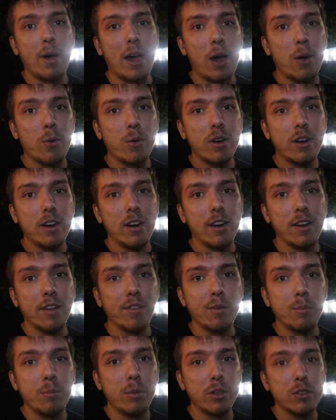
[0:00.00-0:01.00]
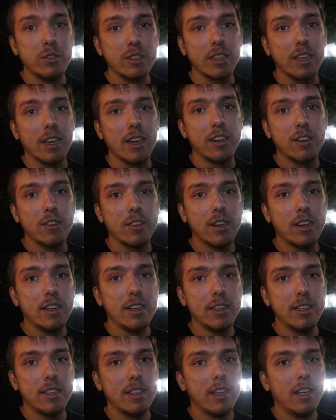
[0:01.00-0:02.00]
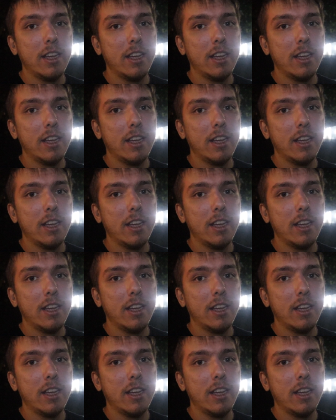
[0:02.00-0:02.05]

power and if it blows again or not.